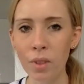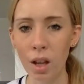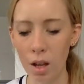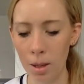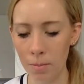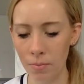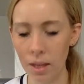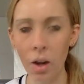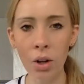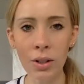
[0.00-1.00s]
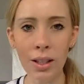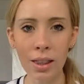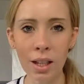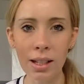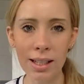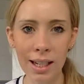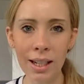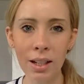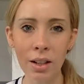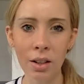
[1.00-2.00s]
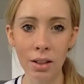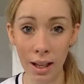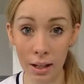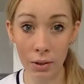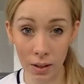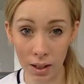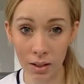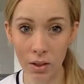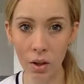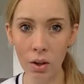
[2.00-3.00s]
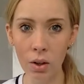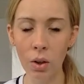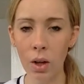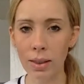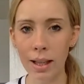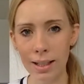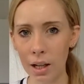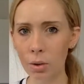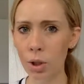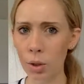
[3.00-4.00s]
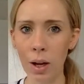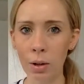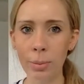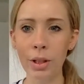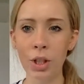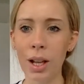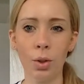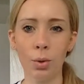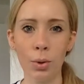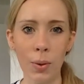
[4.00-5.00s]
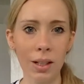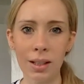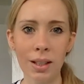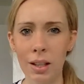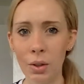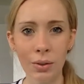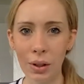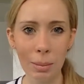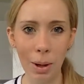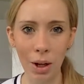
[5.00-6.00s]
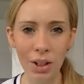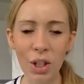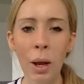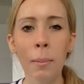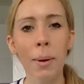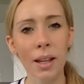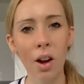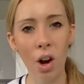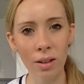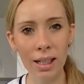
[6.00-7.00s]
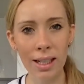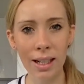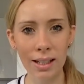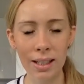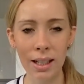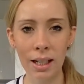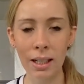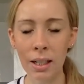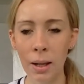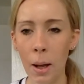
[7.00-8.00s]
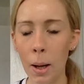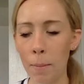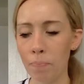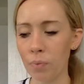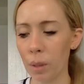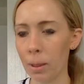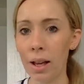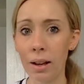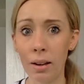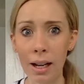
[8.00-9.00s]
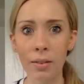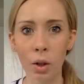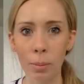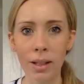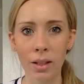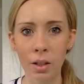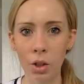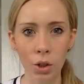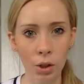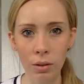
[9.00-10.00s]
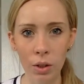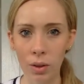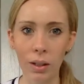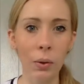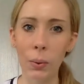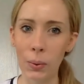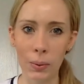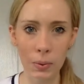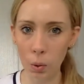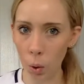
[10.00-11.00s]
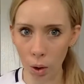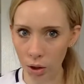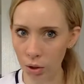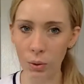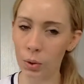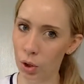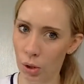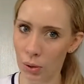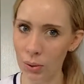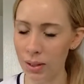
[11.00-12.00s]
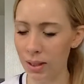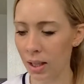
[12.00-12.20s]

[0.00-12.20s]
They're only 13 calories, so that tells you how much natural sweeteners in there. Not very much, but they are really tasty. But they're a hell of a lot better than a sugary drink or a squash or juice.